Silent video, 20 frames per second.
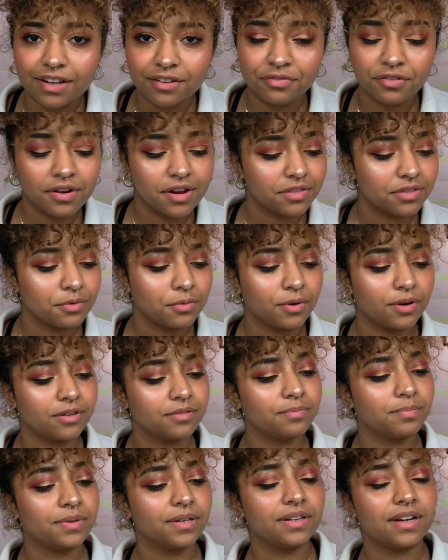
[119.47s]
I forgot the
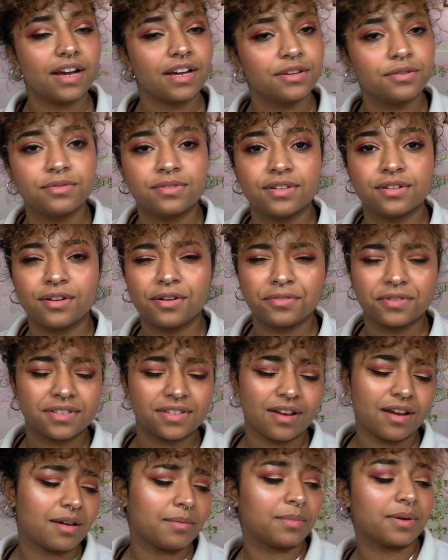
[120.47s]
word, but I use it all the
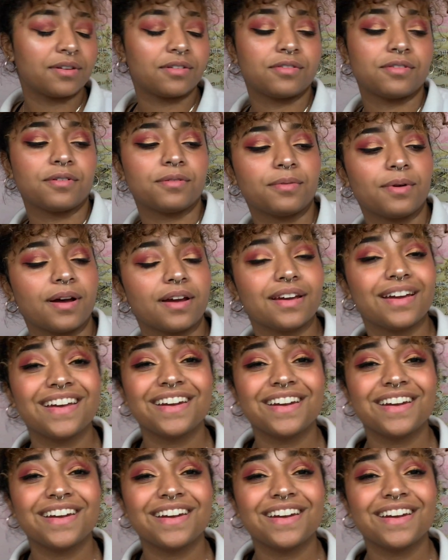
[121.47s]
time. I don't know why.